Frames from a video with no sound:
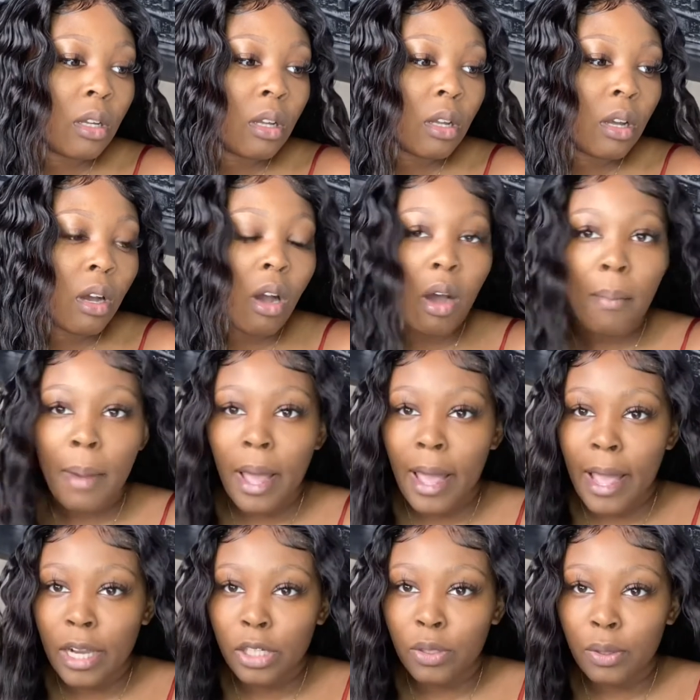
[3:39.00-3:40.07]
on my
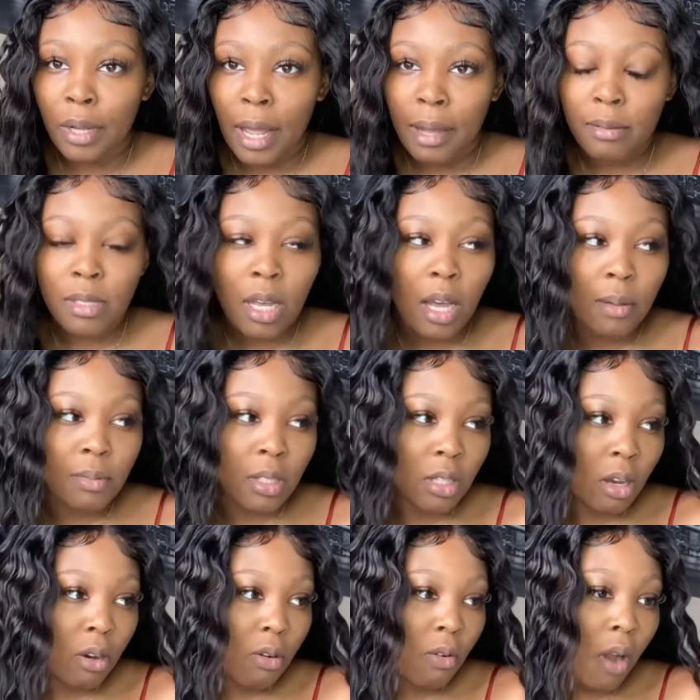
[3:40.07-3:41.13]
actual laptop,
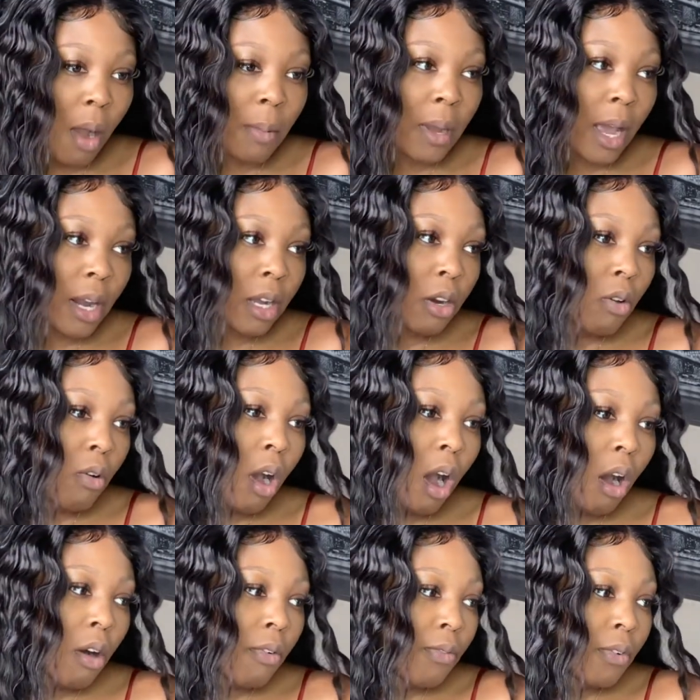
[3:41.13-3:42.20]
so I'm kind of going
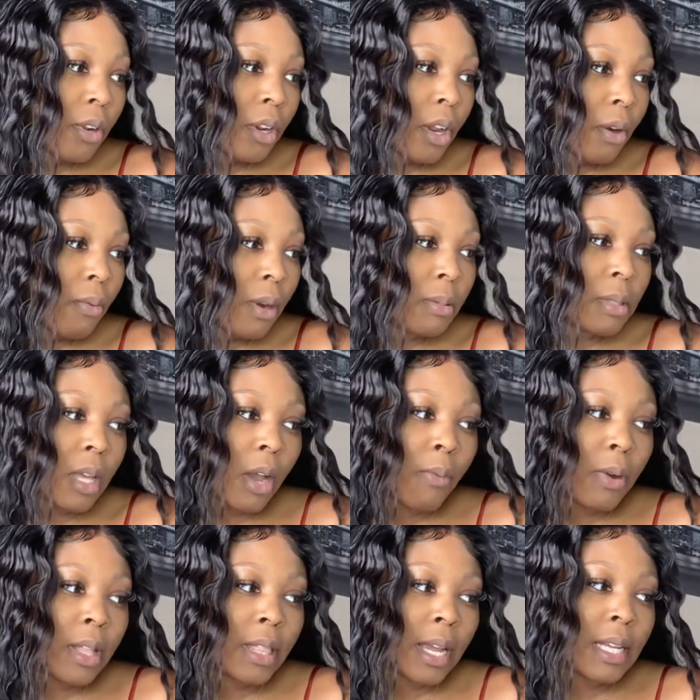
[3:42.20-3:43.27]
off their website
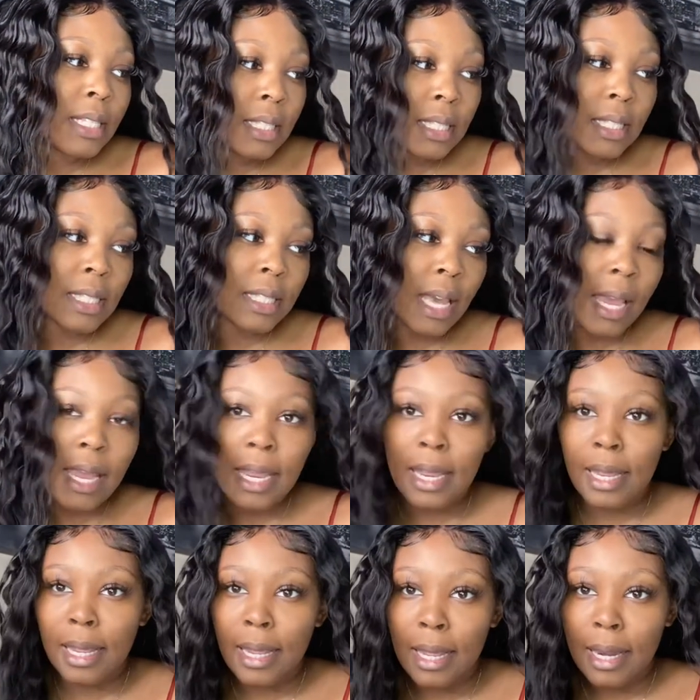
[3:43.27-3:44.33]
what they say
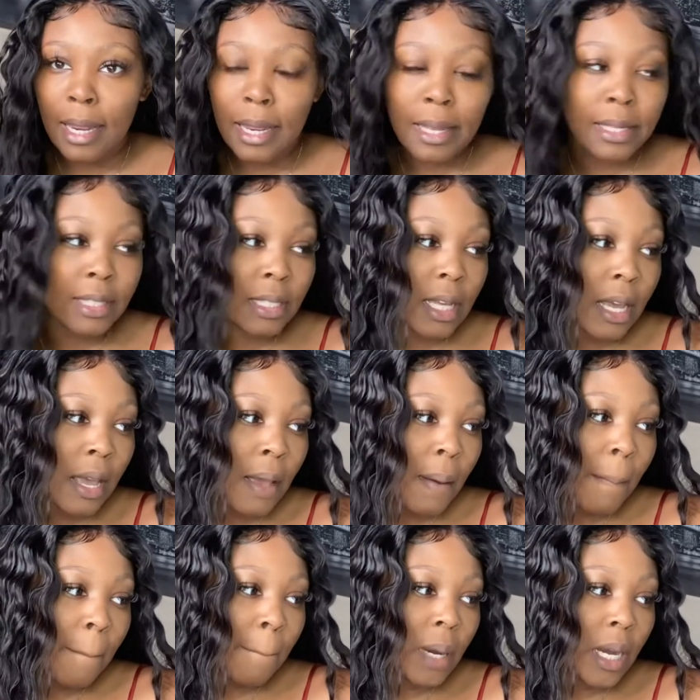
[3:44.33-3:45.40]
it is,
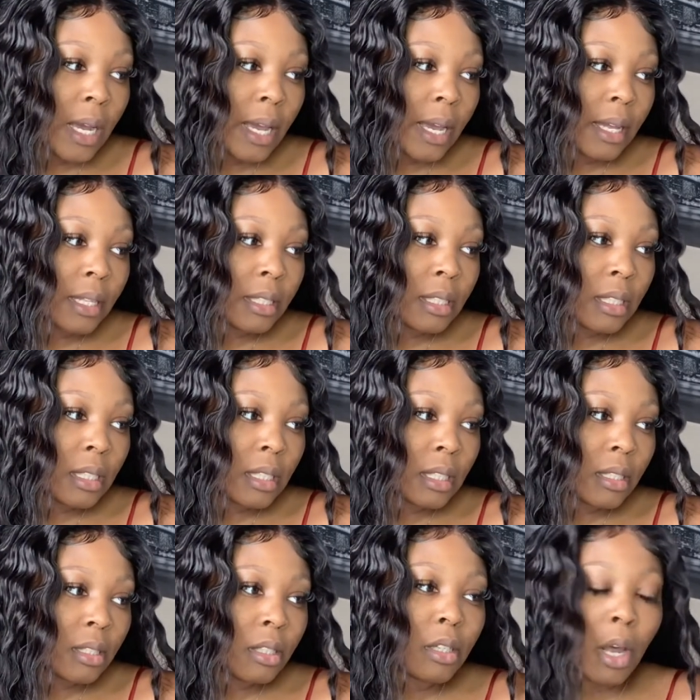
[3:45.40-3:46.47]
but
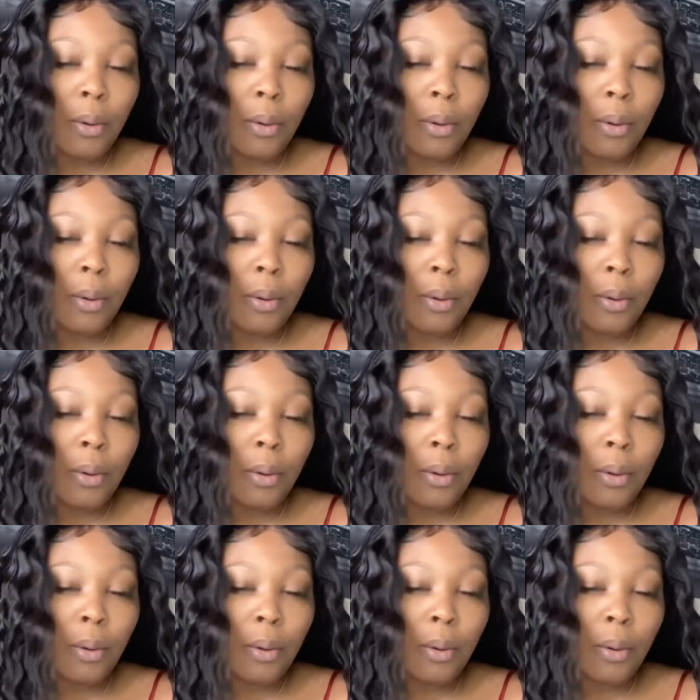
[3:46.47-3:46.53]
you know,